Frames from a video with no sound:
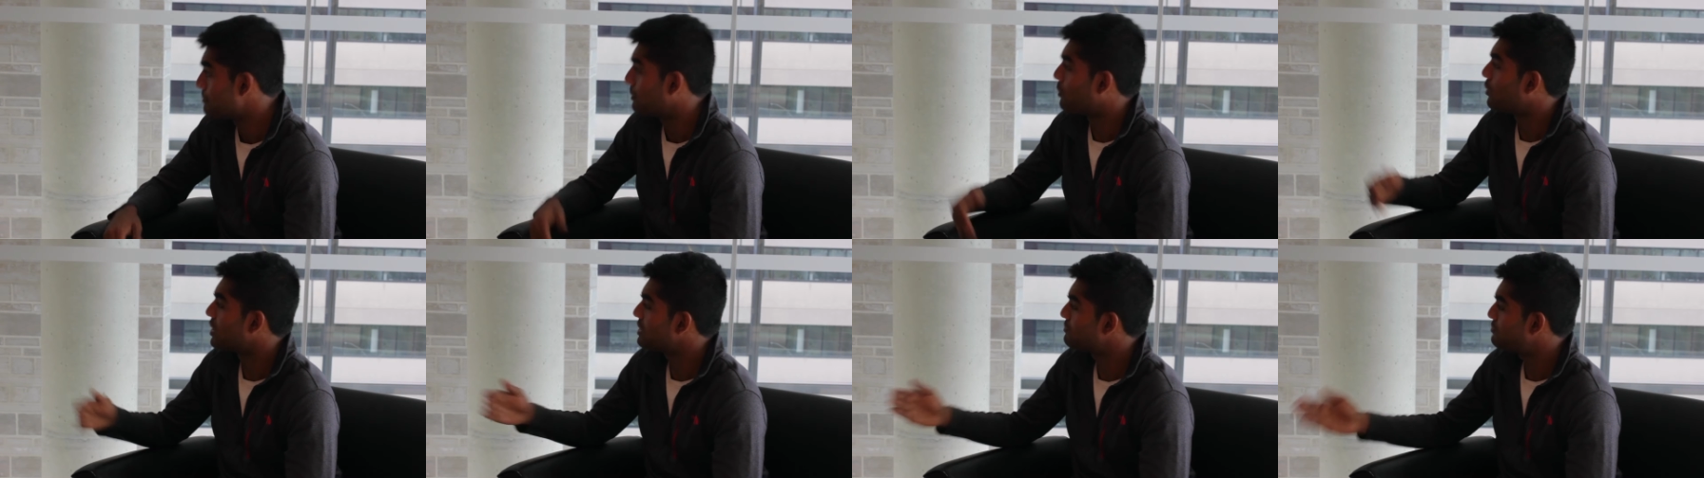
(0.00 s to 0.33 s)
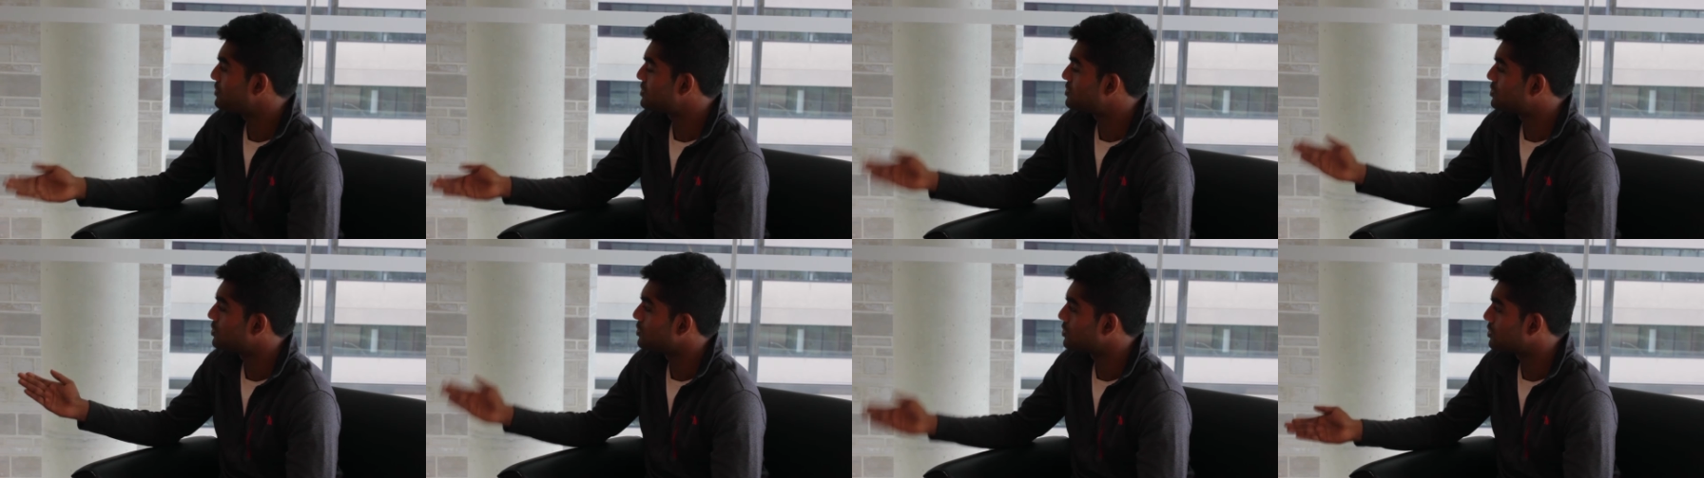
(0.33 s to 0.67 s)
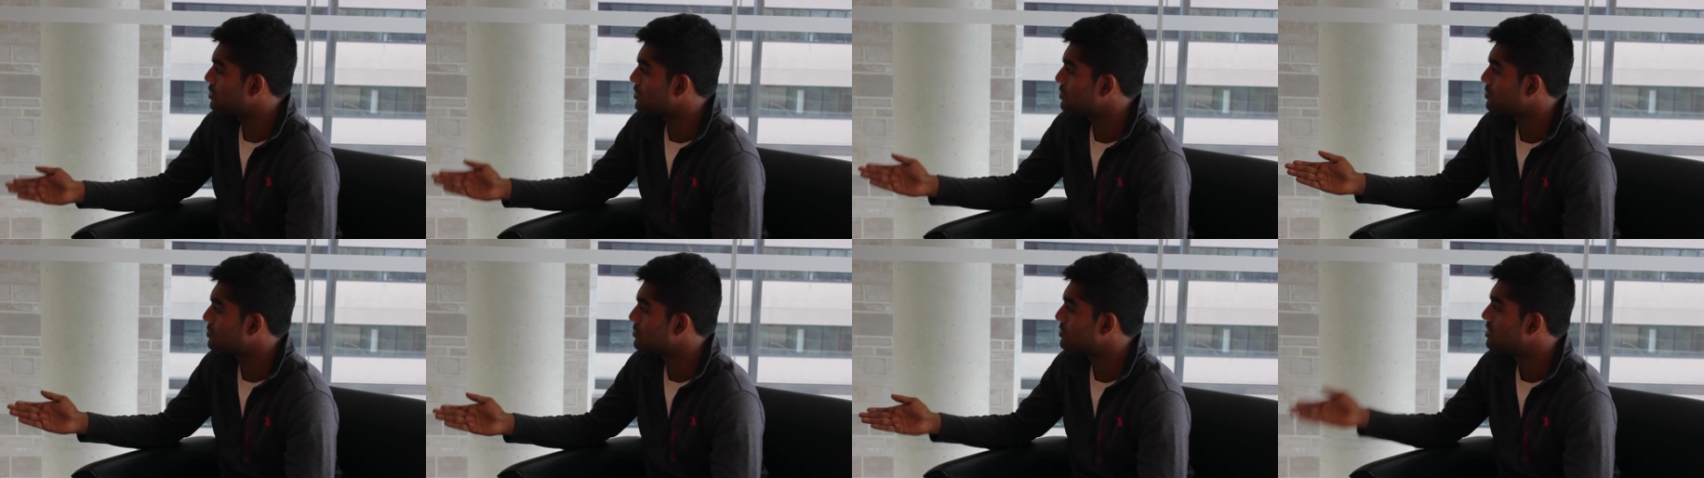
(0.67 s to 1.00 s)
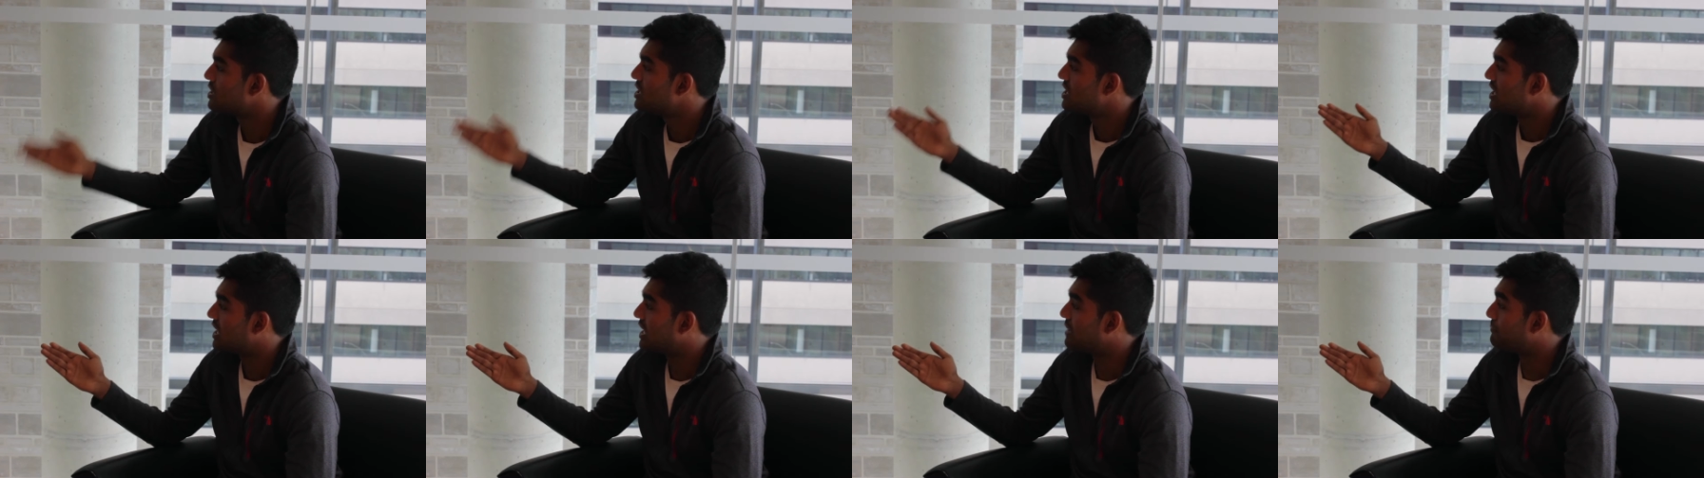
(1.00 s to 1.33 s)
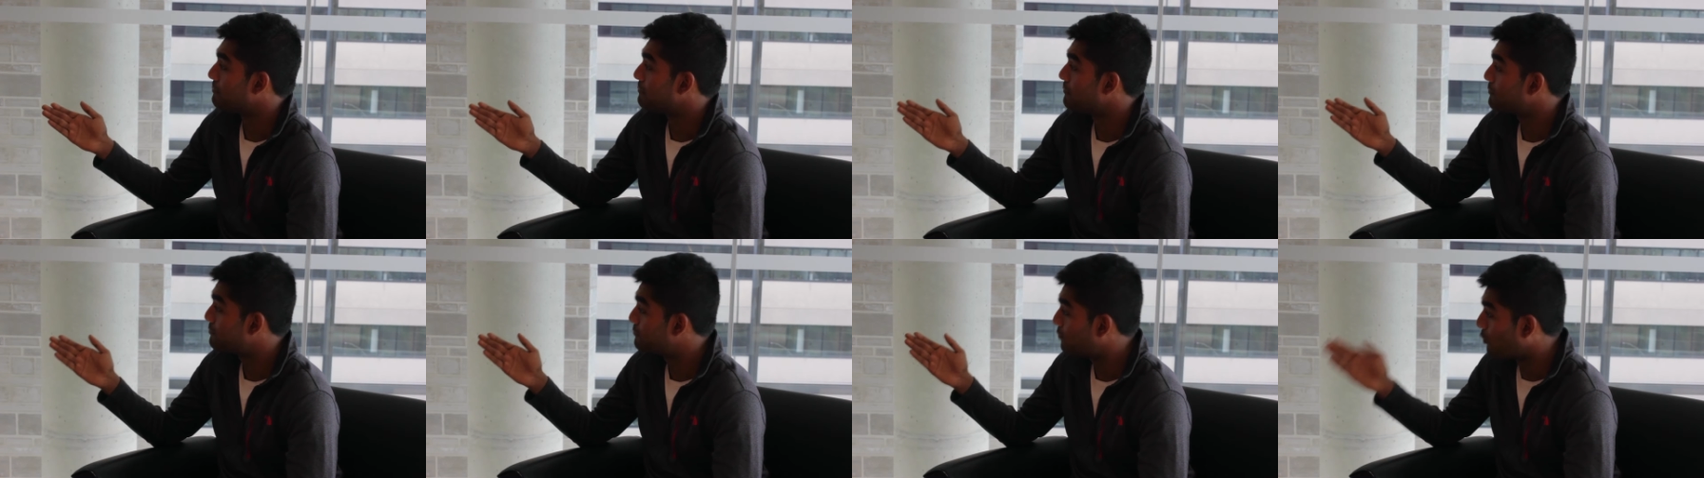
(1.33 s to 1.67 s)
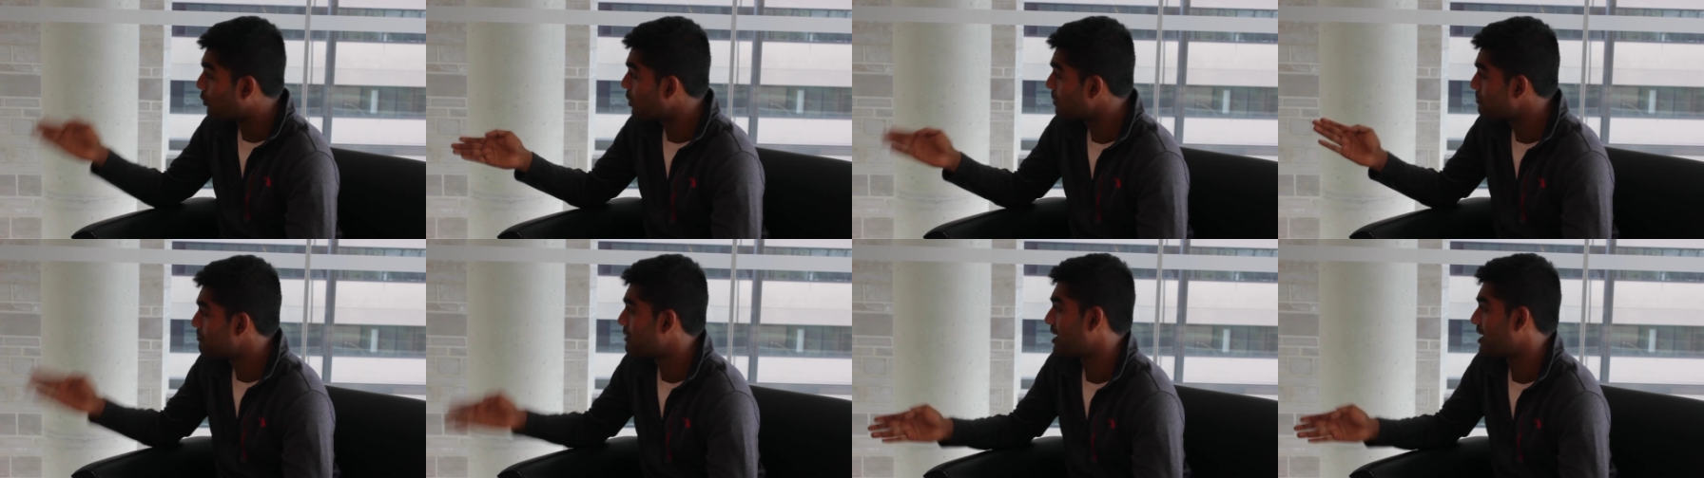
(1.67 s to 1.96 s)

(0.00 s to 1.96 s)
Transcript: But what if it took you 4